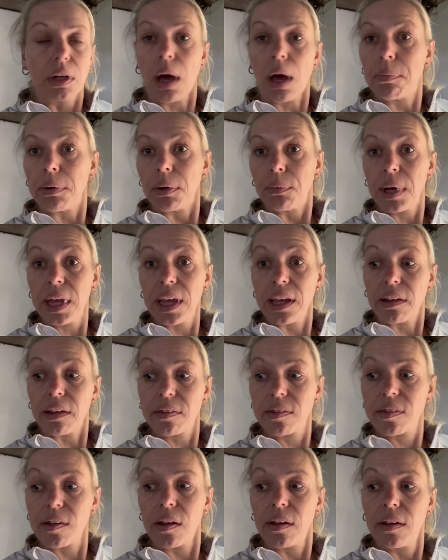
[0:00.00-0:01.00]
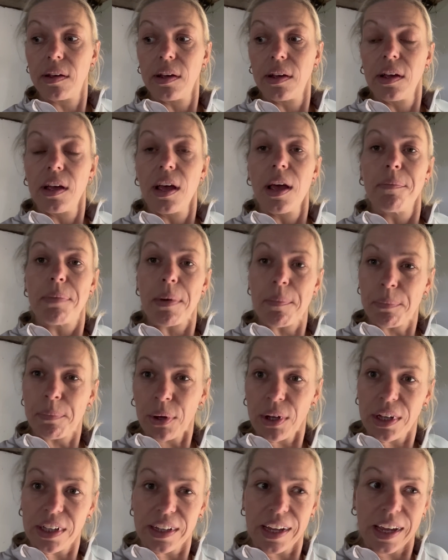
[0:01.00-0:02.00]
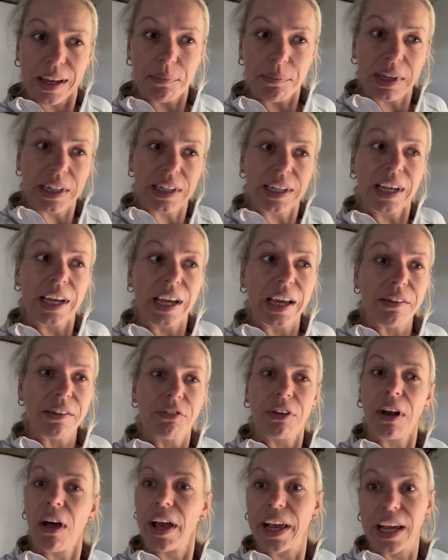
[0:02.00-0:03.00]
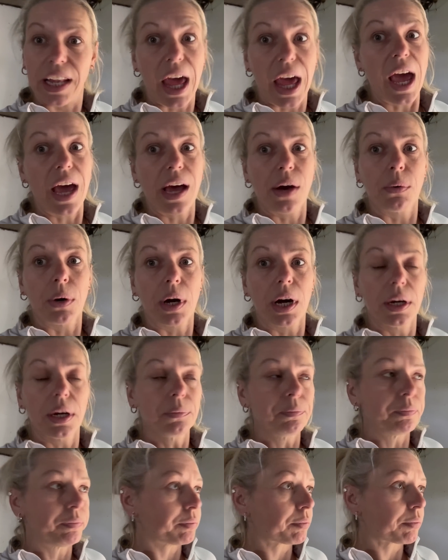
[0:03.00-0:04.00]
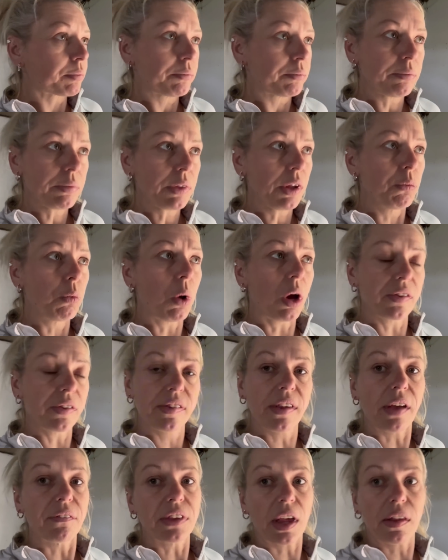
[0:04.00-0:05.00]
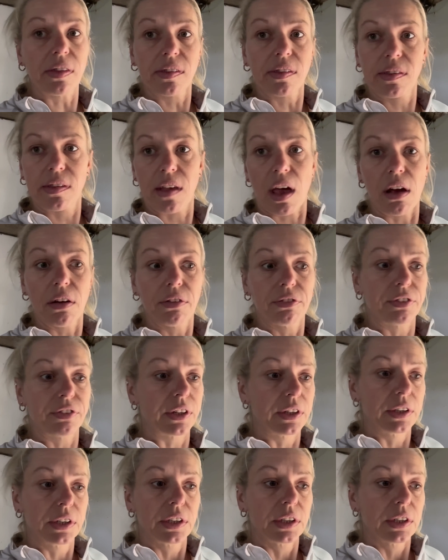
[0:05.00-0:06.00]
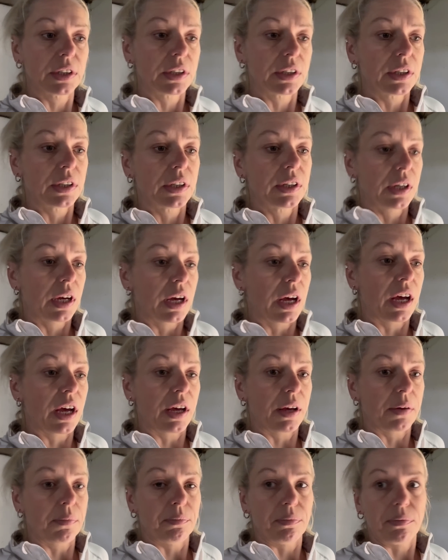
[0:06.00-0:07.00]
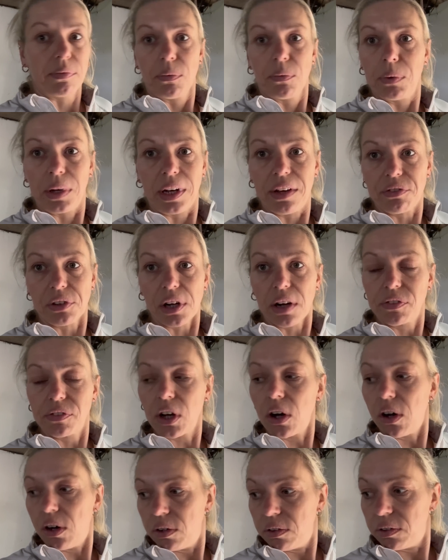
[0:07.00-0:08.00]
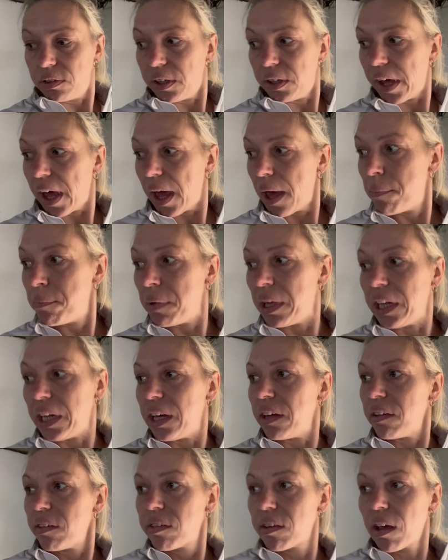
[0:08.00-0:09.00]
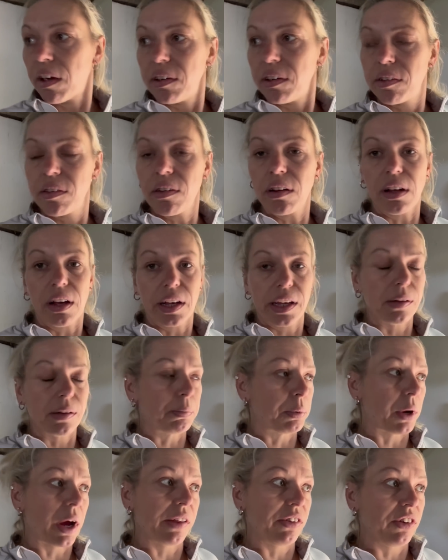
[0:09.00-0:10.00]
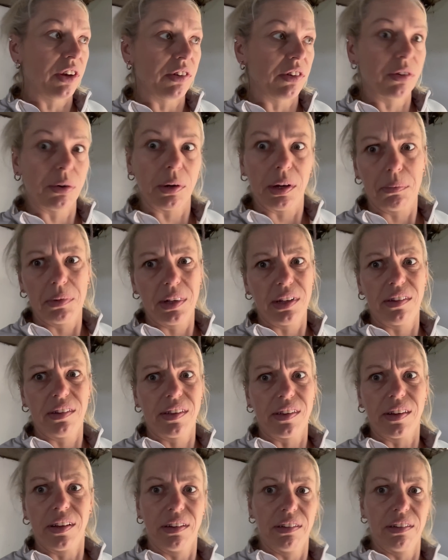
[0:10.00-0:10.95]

weeks, been putting him in here for like an hour whilst I've done stuff, whenever I've got a minute. So it's not like it's brand new to him, and he's